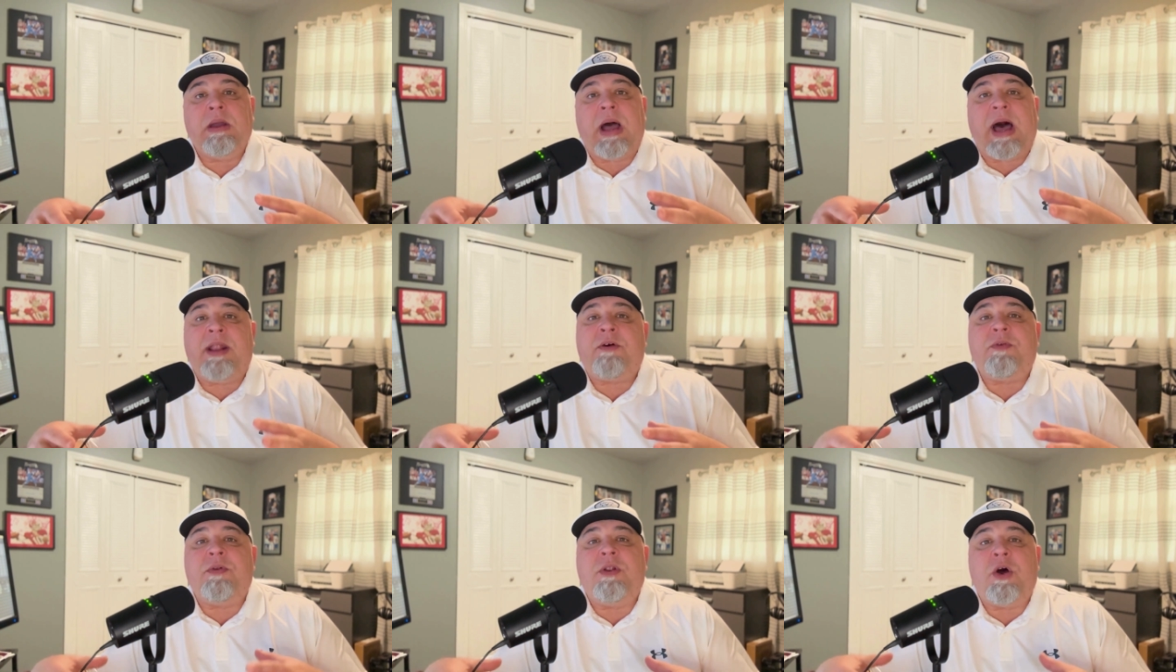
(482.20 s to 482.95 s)
I
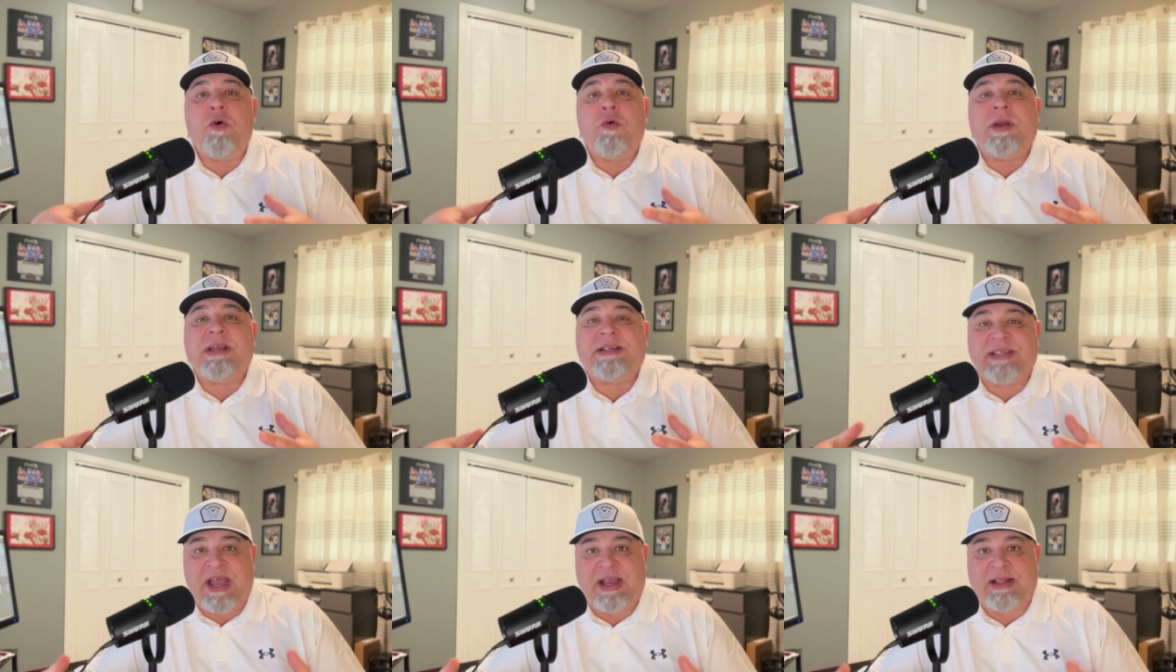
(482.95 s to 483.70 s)
don't know
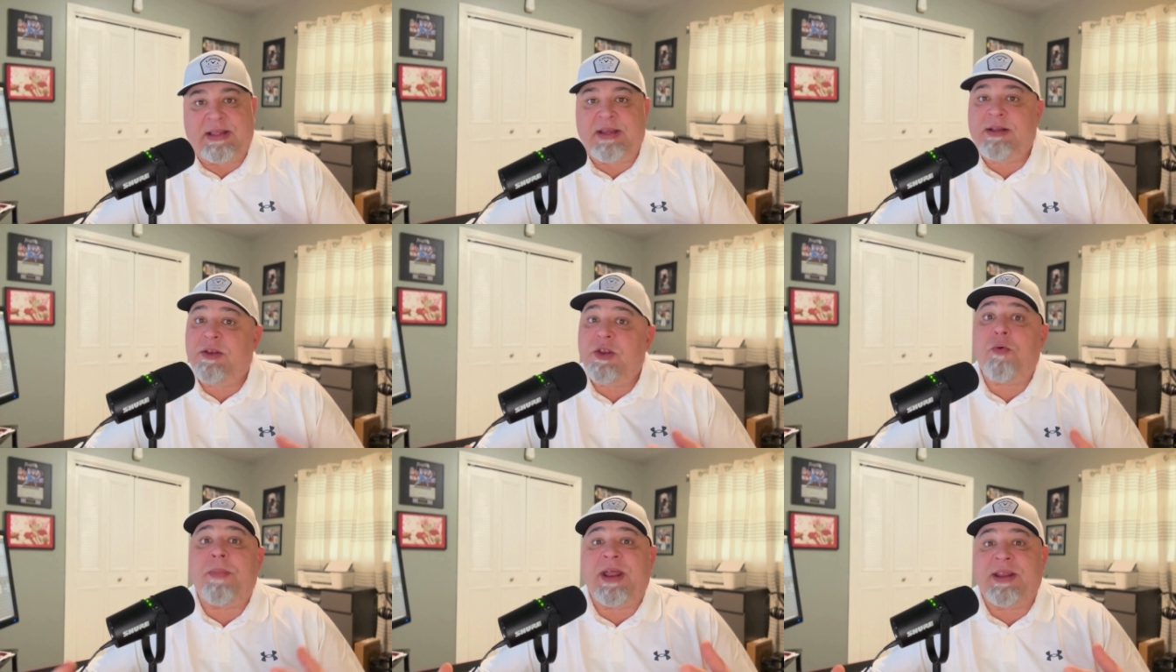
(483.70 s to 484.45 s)
exactly.
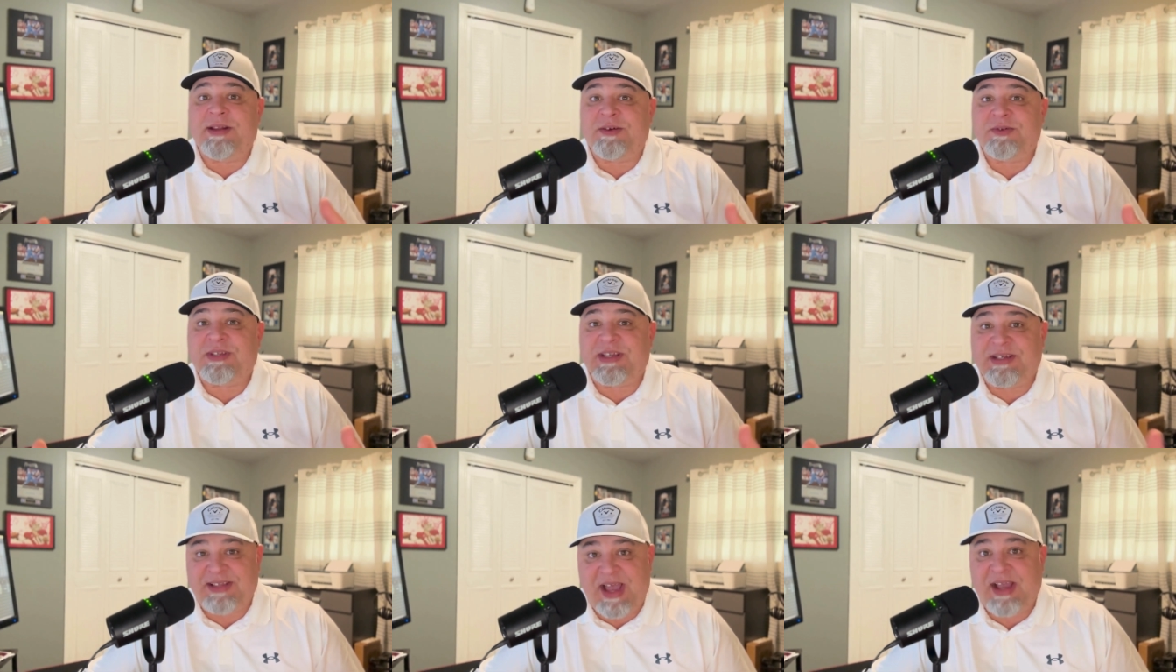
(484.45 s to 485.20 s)
Nobody knows
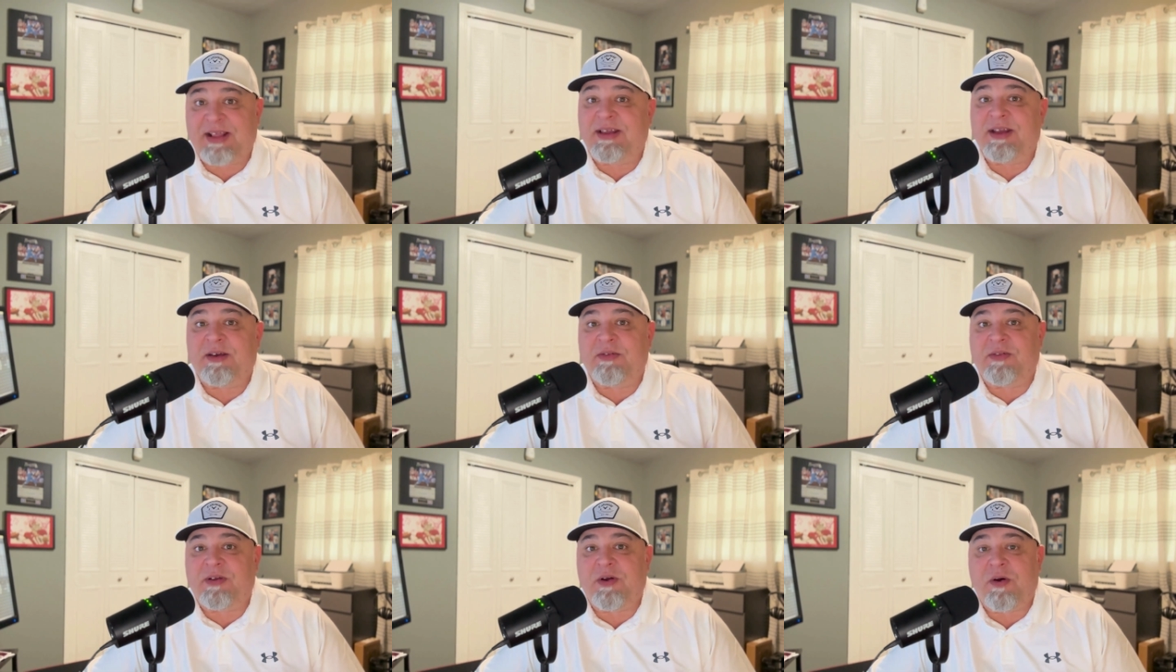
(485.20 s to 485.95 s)
exactly,
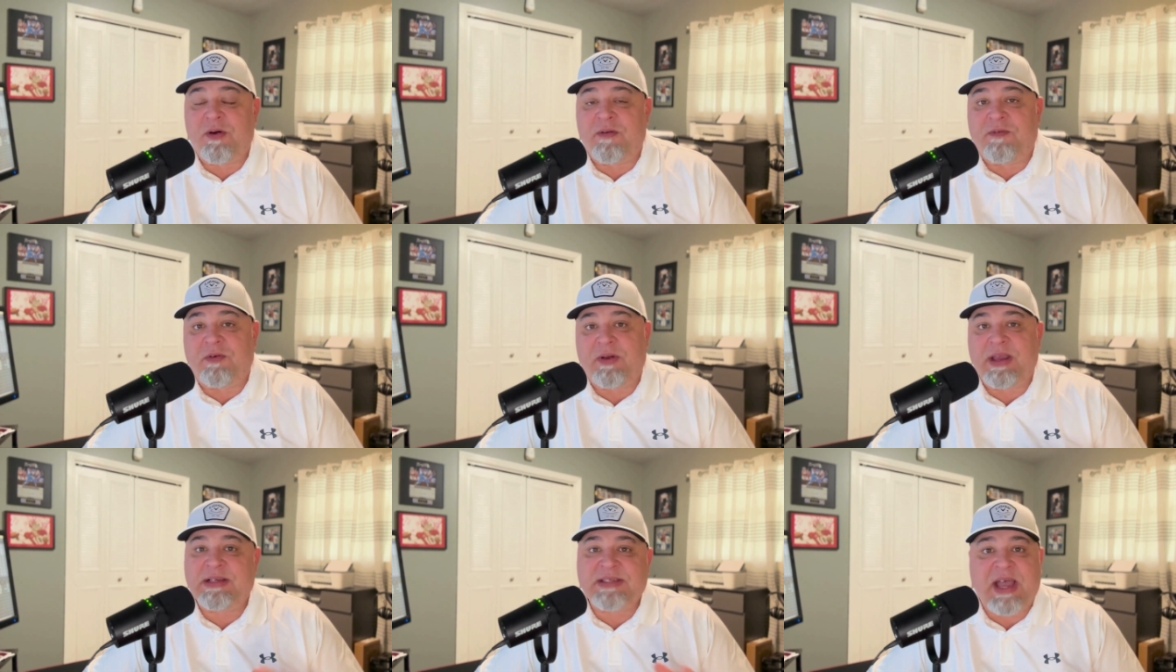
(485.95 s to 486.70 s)
other than Carnival,
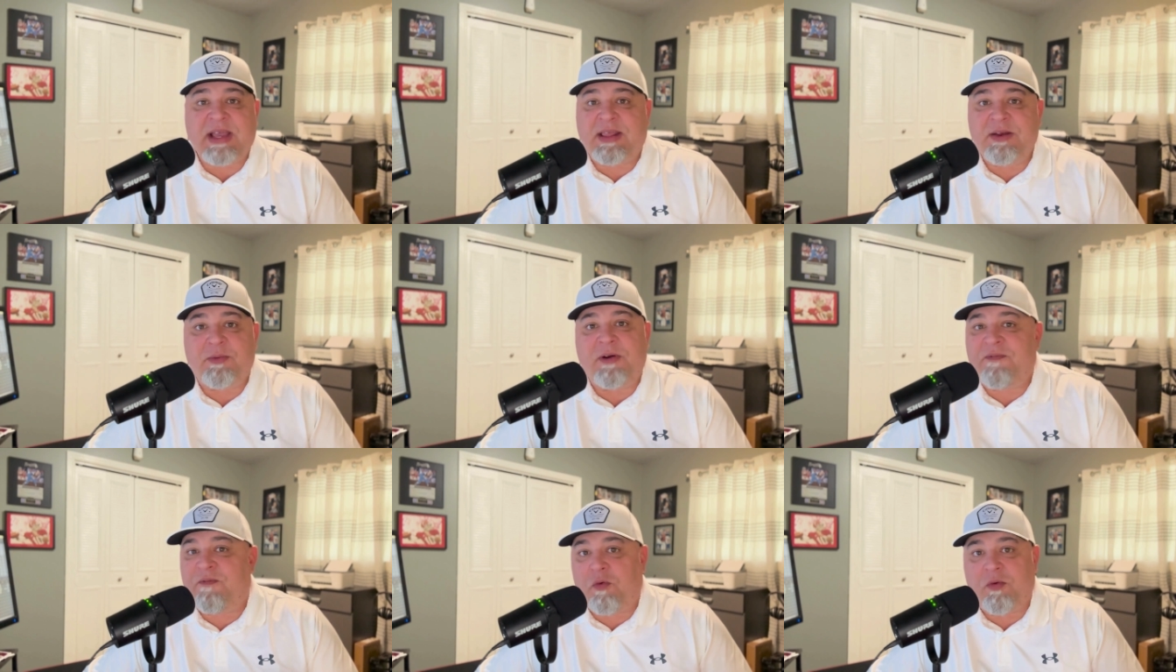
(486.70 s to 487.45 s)
exactly
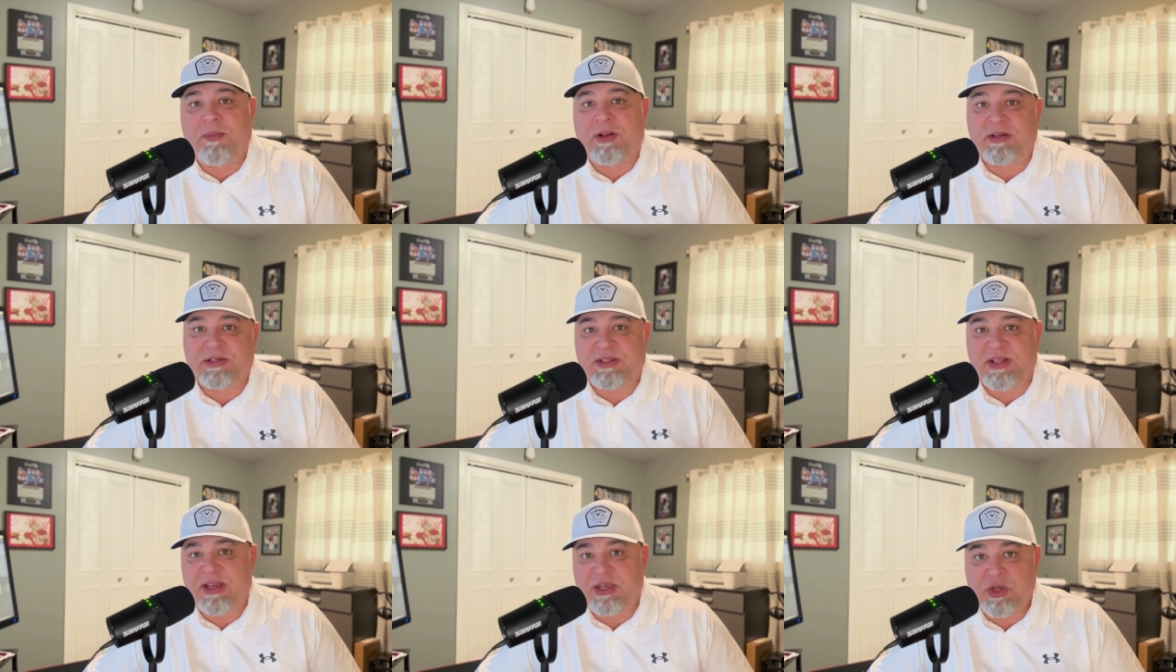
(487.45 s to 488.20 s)
what formulas
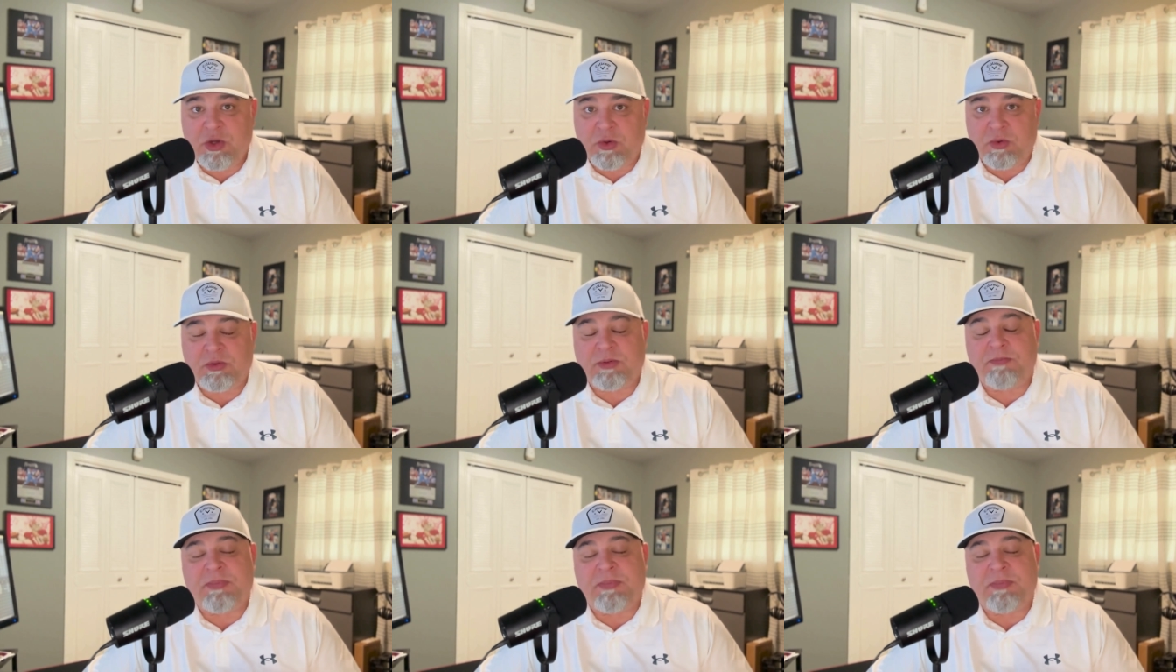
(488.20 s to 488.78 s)
they use.